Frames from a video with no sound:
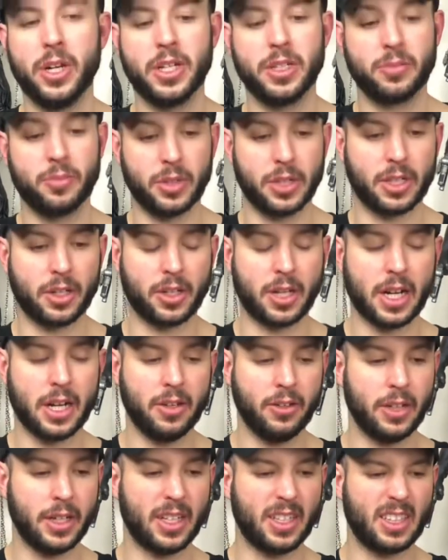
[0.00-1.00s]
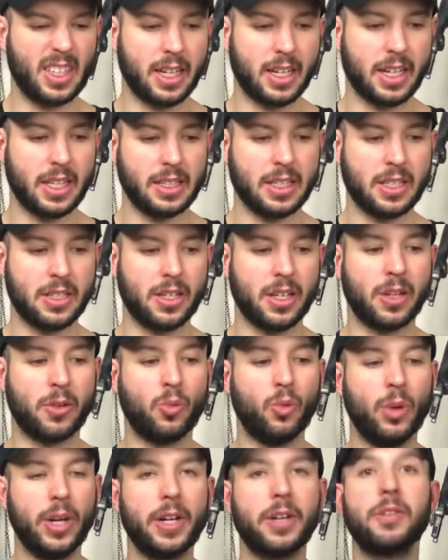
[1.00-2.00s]
but they're kind of like, they got this like
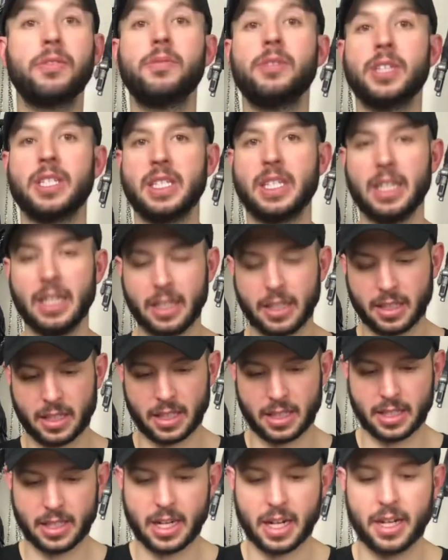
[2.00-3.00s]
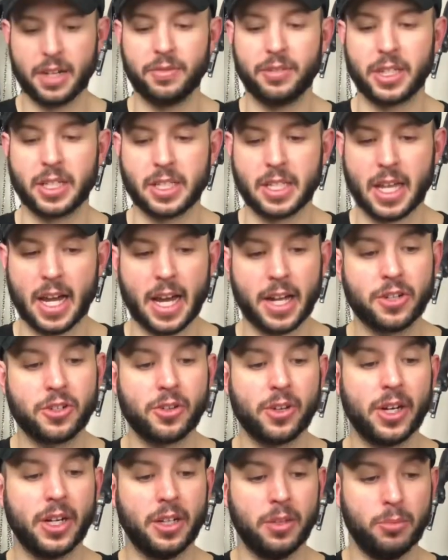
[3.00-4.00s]
weird physique that's kind of
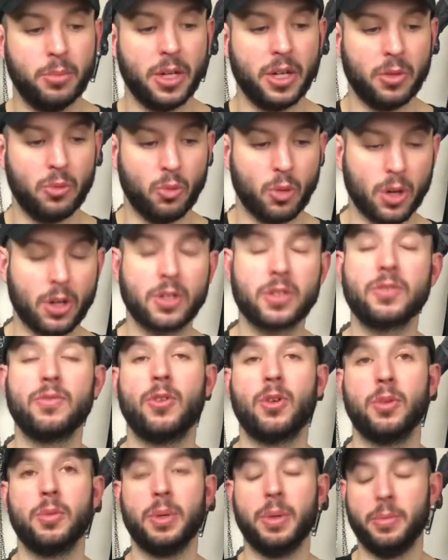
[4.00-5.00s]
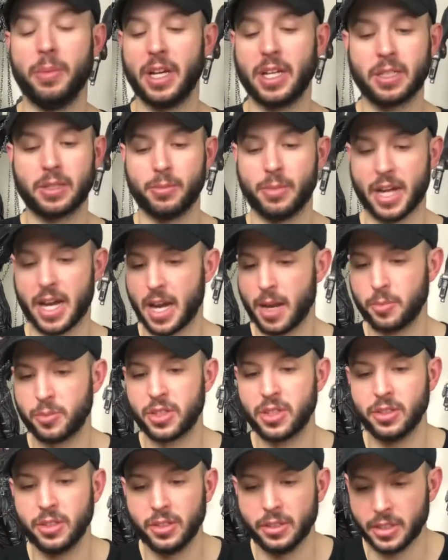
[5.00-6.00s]
exaggerated, but it works for them. It makes them
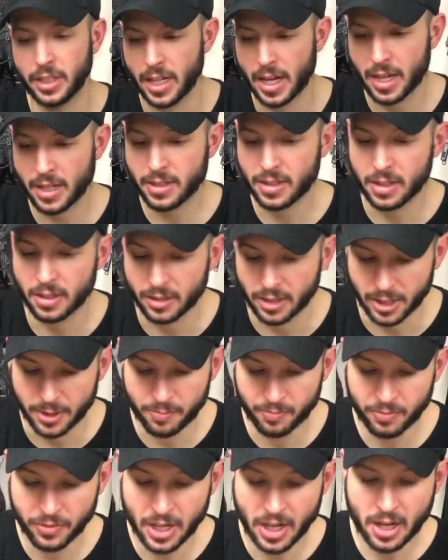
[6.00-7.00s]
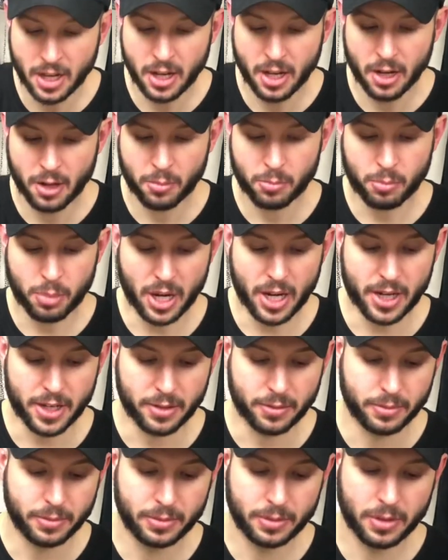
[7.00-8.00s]
absolutely excellent. But
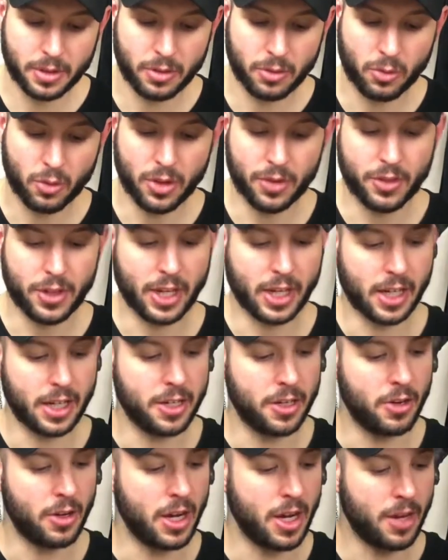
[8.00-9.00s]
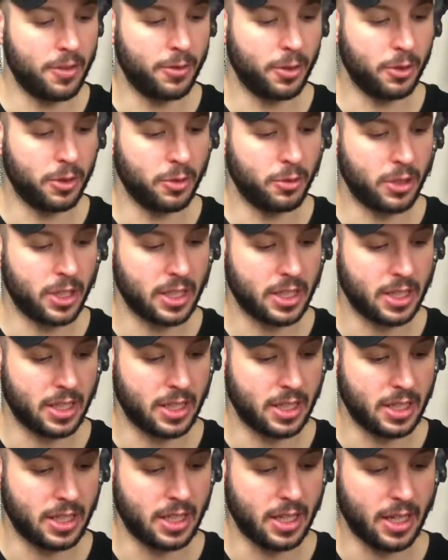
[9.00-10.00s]
one thing I know everyone wants to
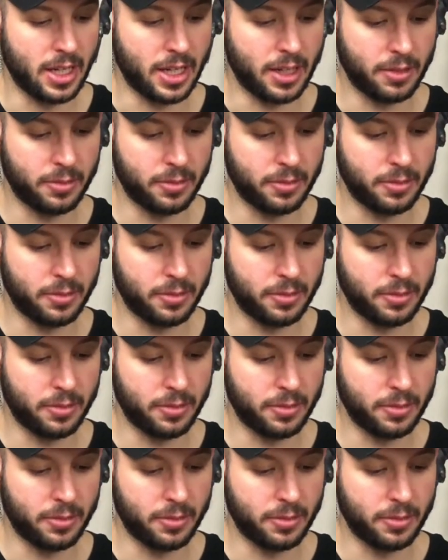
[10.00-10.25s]
see,